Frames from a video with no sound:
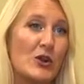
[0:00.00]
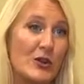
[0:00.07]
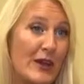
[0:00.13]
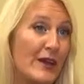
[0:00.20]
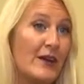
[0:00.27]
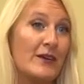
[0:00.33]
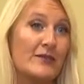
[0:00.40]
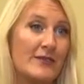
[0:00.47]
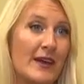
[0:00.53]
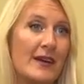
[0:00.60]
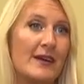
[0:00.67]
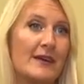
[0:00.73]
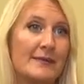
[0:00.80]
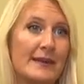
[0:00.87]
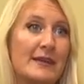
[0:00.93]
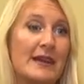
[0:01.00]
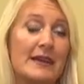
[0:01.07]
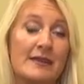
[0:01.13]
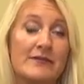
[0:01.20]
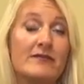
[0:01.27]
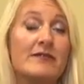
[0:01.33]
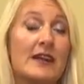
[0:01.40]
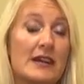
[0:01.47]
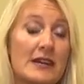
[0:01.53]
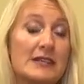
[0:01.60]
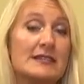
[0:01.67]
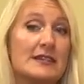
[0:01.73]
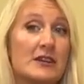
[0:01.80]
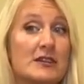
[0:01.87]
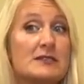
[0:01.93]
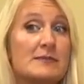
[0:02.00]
Sheriff's Office spokeswoman Ashley Holsey